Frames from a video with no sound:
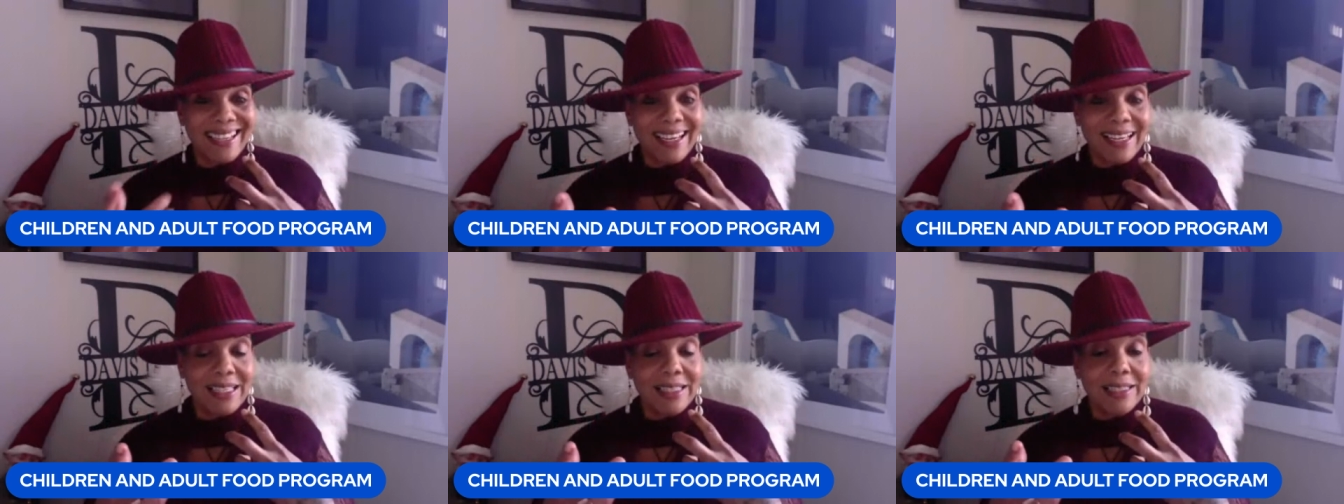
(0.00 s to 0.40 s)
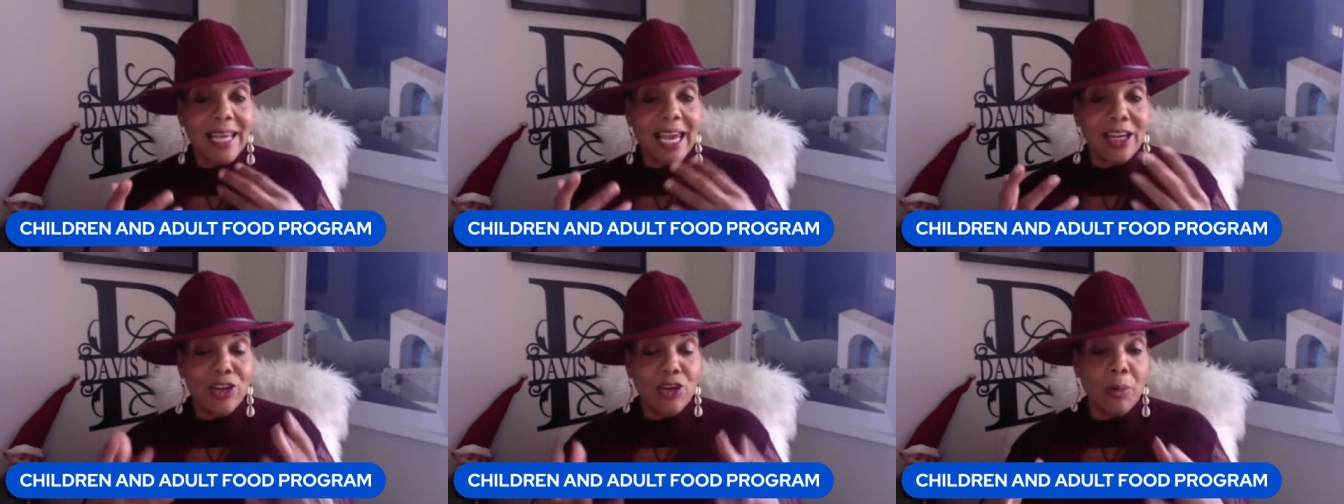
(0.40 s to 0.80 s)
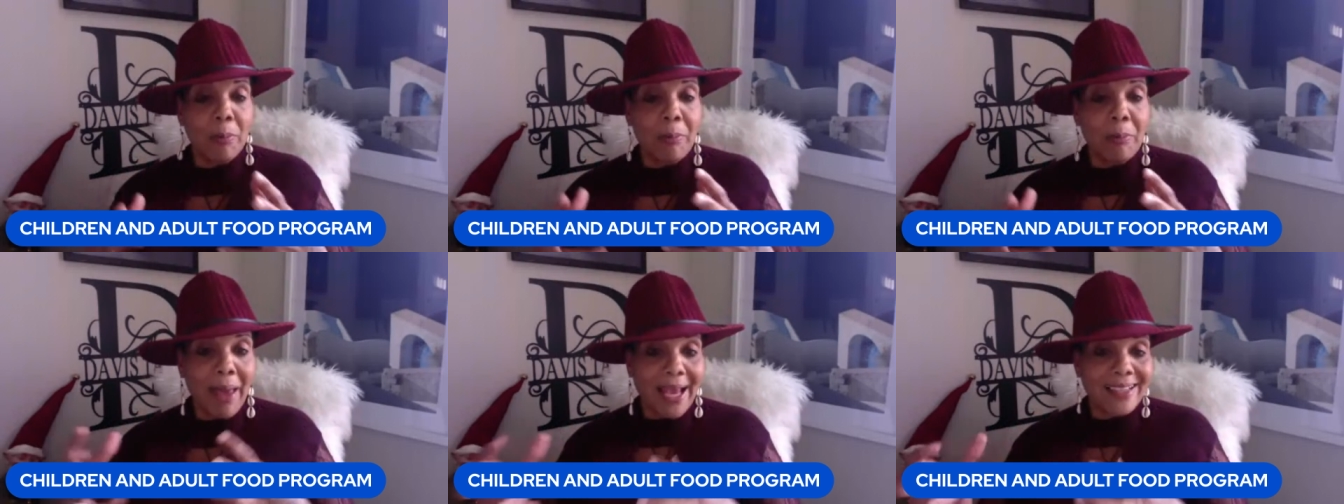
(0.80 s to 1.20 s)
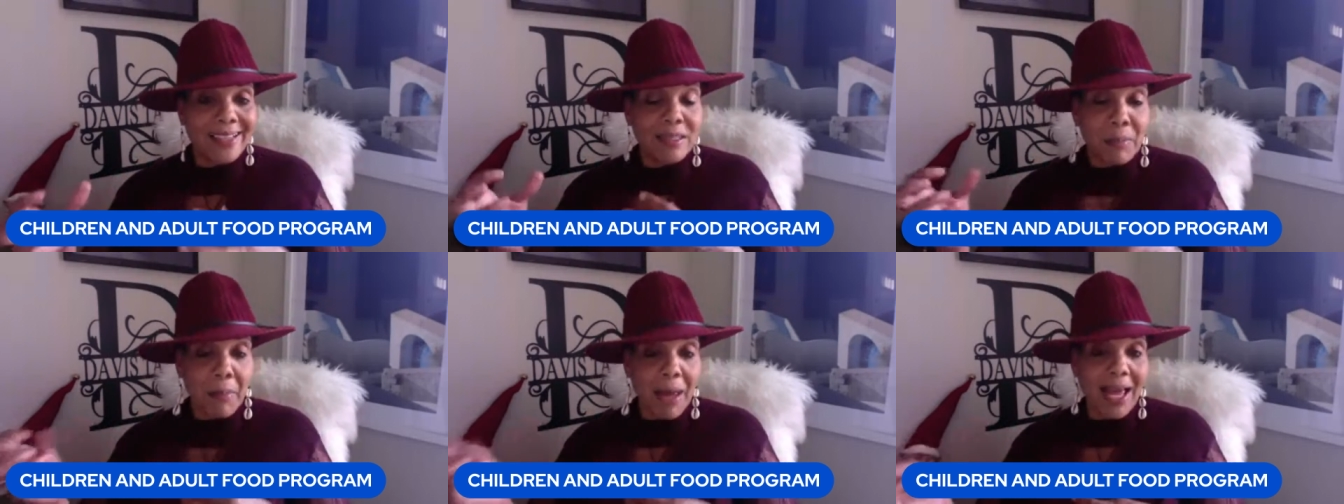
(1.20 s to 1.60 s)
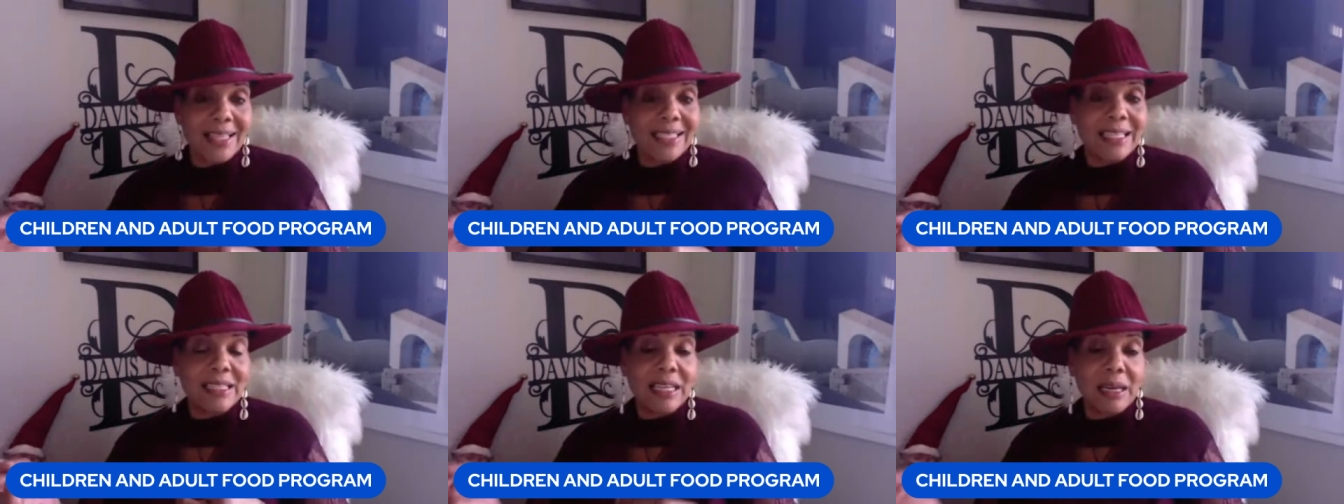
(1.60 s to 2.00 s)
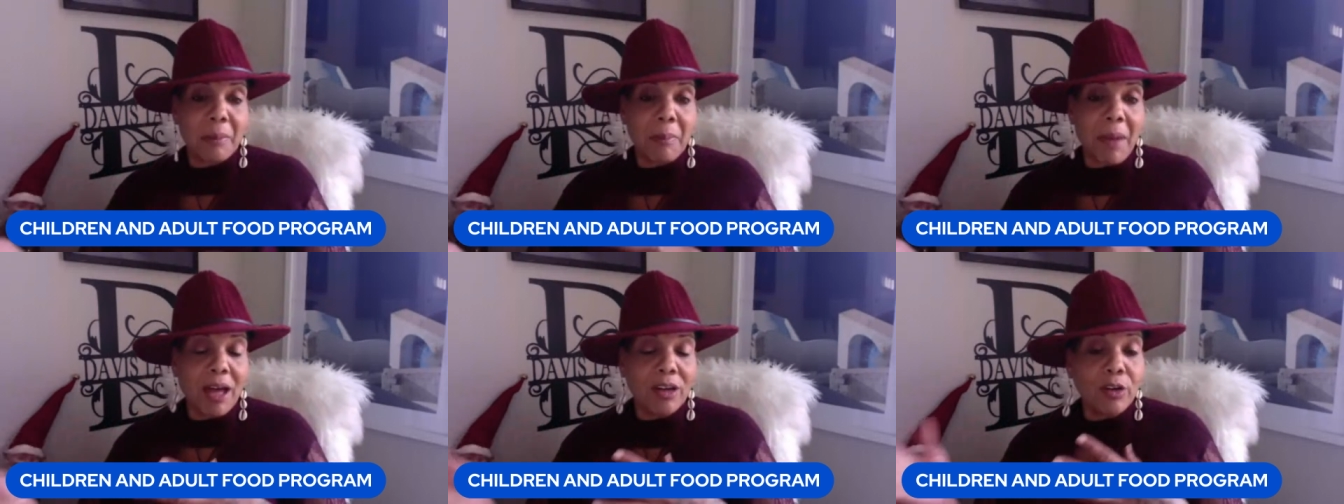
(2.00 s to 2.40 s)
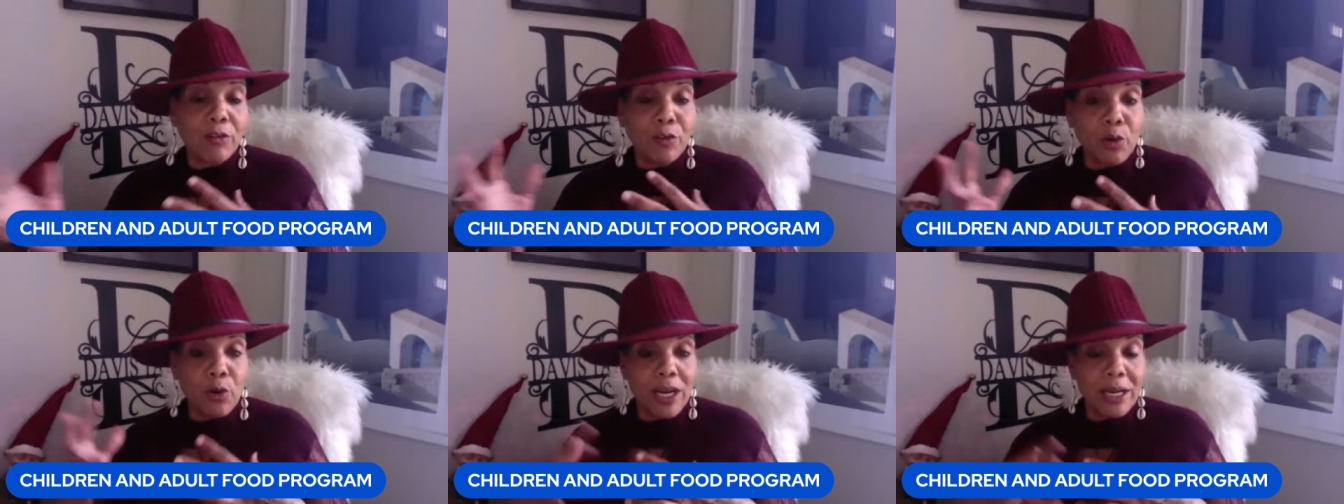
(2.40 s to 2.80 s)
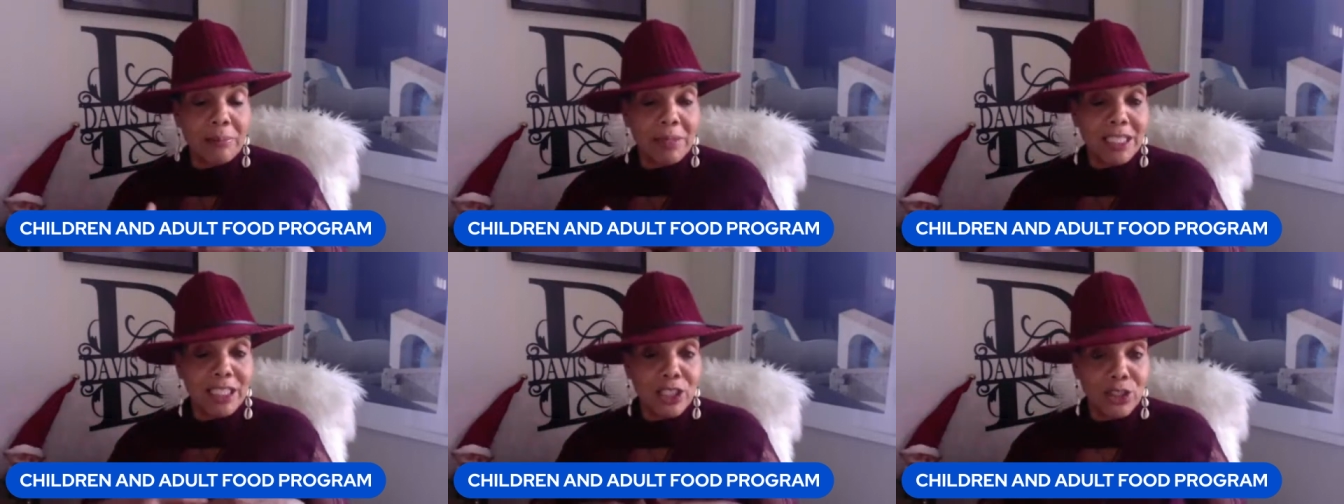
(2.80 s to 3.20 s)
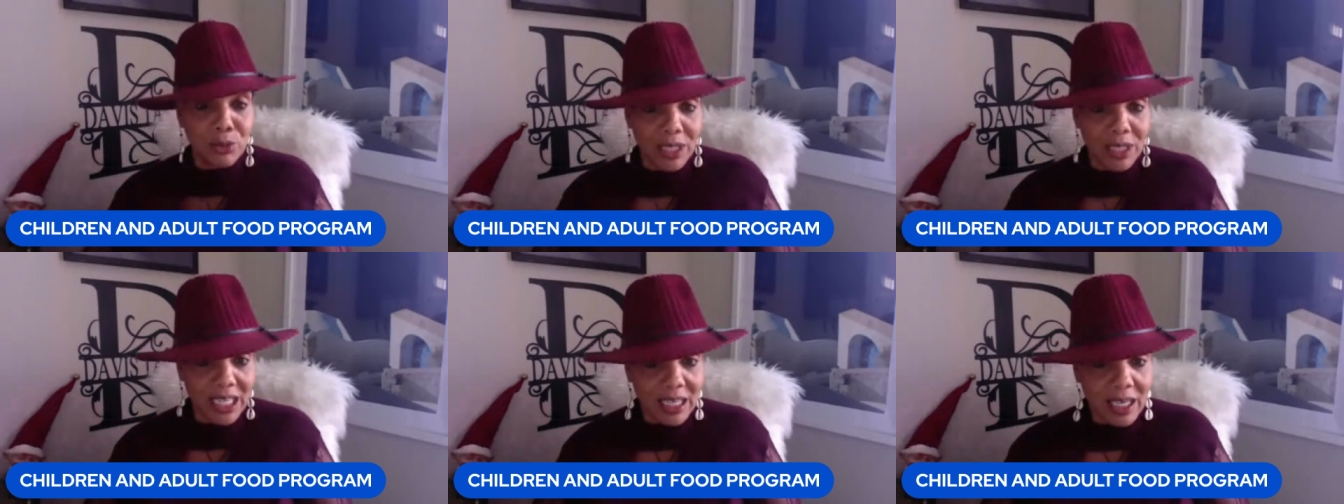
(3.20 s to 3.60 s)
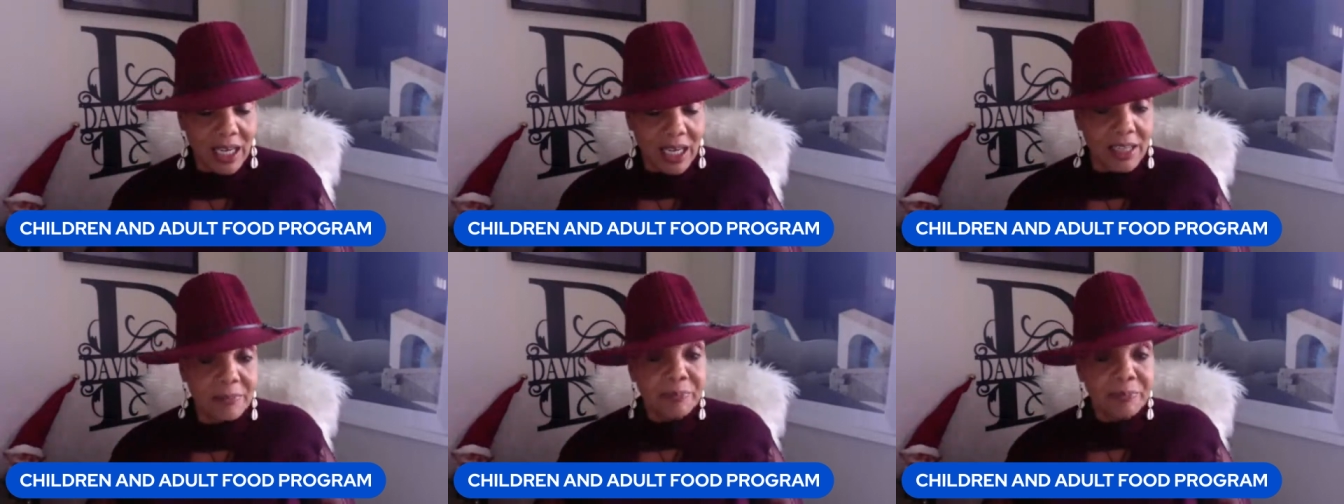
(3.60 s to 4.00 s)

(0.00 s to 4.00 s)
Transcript: sense and you're maximizing the amount of grant money you can get.